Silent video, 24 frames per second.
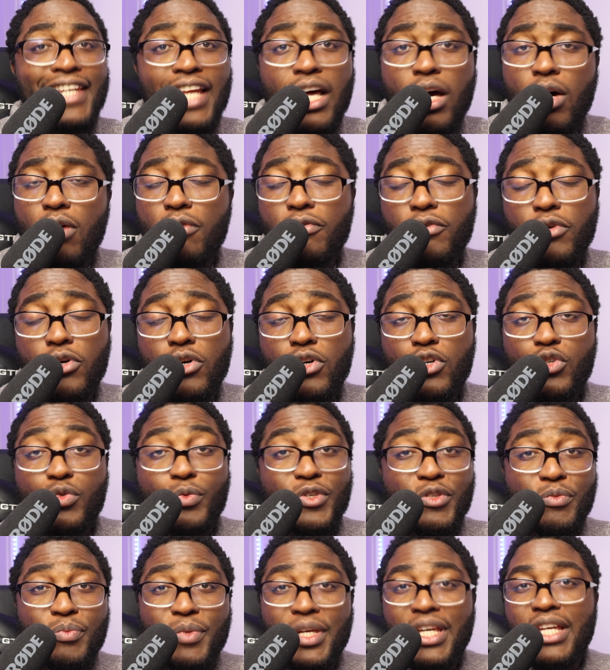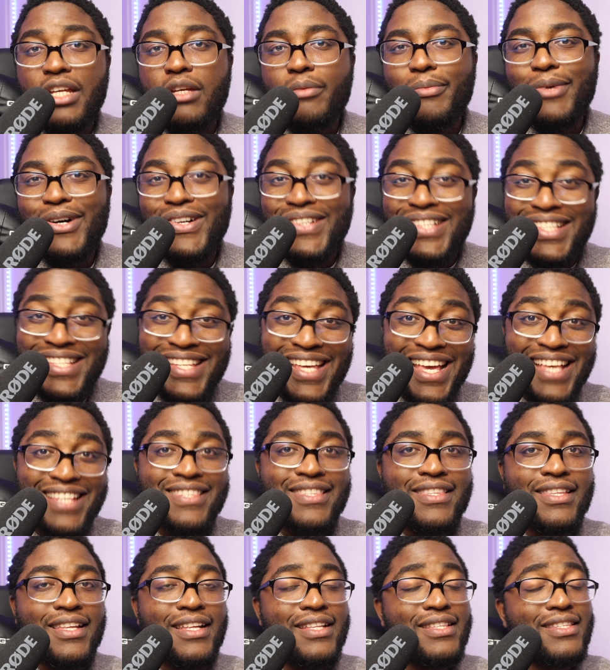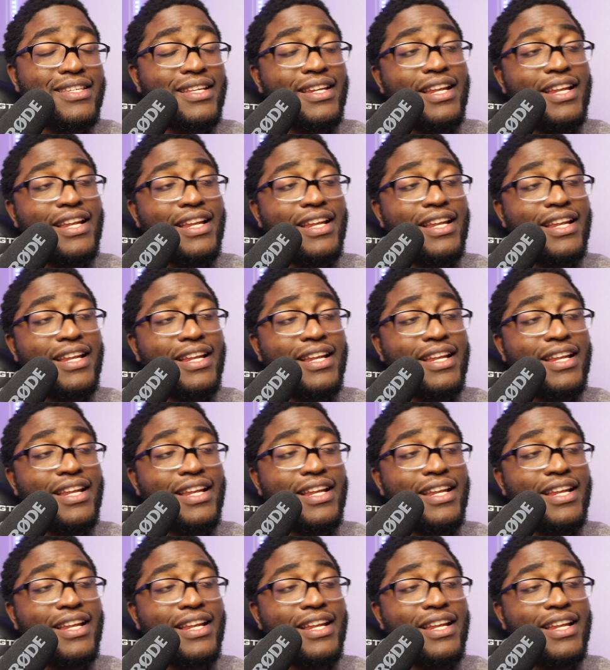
Now, of course, we're speaking about testnets